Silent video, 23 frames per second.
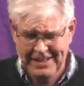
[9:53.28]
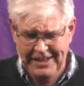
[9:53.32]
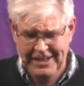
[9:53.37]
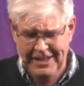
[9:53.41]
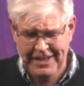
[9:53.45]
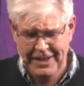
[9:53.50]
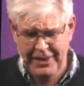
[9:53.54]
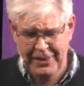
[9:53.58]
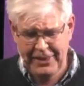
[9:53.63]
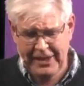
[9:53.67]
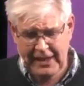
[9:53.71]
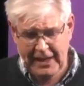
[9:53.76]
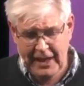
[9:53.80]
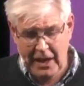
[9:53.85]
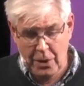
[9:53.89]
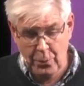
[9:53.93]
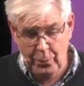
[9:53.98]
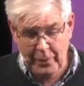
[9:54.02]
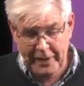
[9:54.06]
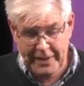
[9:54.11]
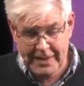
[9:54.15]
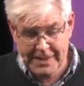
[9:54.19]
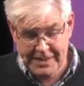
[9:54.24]
I think
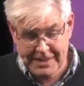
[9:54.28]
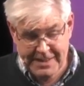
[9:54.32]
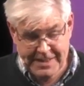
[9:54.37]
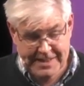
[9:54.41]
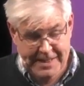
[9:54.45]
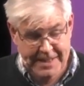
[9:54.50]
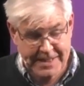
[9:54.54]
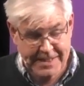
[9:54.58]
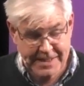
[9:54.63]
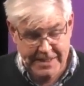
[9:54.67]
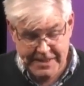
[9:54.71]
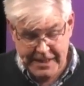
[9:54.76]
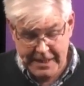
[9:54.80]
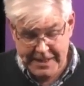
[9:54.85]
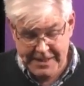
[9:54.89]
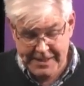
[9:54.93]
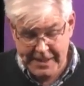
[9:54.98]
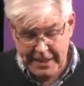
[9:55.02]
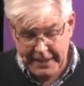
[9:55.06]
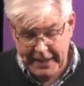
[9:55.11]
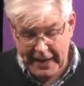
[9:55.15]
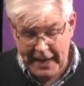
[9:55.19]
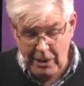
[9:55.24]
we exist, as I
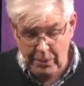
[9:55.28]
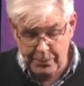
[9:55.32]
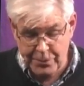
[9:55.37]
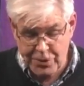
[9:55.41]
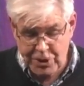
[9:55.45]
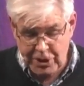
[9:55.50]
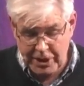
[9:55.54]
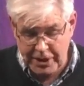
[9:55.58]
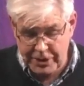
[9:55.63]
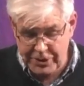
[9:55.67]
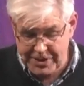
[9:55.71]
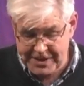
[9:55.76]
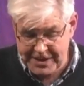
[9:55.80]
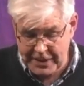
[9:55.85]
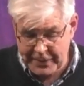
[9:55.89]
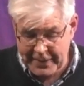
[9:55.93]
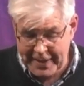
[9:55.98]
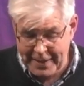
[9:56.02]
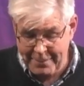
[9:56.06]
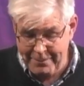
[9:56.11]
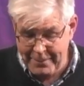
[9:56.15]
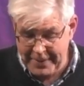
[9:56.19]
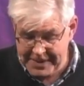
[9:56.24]
say, to help churches in
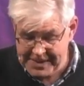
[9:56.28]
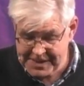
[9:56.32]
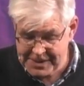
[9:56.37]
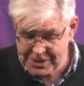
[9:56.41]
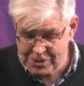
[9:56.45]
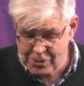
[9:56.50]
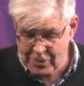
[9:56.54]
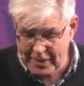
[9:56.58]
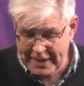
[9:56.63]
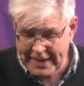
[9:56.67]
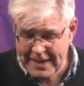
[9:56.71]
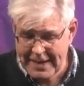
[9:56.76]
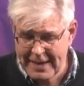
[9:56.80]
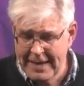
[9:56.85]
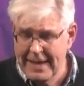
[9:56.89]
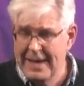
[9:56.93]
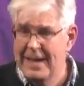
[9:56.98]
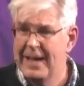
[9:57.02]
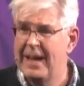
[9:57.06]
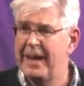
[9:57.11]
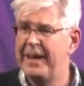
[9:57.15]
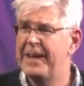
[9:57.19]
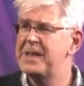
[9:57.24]
their ministry,
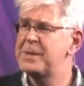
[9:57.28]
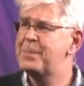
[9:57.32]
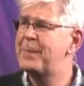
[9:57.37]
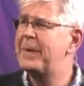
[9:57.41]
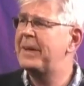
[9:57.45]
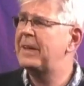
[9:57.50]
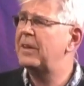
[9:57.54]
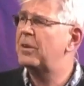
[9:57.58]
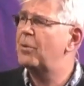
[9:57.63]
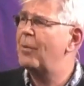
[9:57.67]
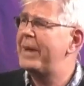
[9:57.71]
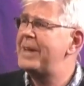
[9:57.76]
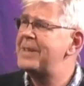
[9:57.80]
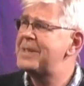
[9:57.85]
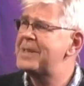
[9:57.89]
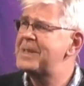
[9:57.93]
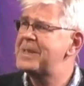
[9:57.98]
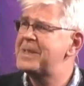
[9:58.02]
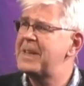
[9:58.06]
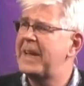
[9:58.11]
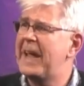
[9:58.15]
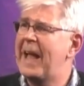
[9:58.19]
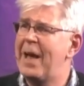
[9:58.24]
and it's been great to
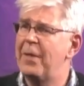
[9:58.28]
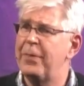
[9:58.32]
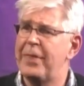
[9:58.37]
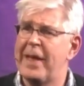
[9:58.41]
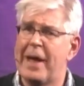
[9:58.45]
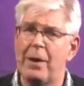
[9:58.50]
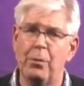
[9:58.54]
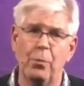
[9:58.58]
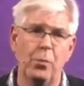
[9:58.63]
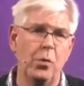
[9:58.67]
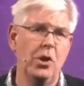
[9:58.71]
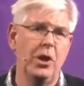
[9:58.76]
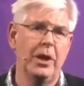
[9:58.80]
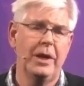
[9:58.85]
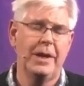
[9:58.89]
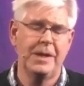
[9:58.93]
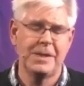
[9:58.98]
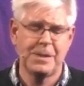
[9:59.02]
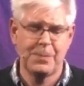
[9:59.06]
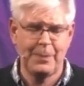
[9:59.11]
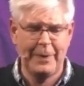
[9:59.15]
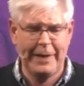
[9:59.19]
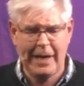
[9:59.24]
see how that work
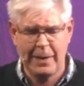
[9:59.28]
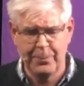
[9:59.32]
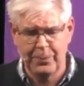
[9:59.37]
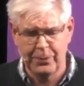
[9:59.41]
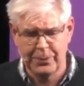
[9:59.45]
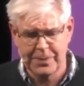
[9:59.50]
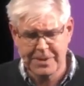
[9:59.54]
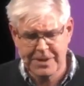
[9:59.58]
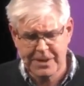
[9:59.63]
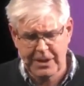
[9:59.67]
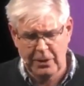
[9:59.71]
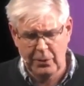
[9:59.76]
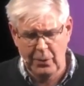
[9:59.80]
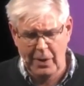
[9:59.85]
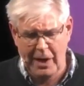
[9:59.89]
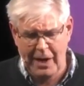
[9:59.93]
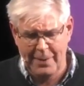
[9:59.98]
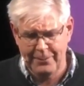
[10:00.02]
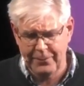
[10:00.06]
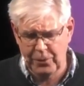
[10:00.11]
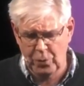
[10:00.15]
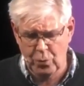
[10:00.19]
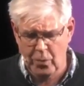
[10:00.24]
has been able to
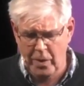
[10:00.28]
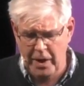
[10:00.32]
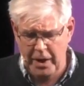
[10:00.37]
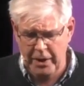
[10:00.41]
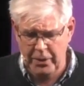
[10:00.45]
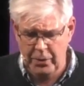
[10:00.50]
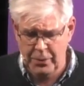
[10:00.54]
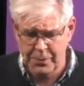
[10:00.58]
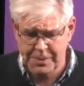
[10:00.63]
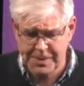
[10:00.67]
grow.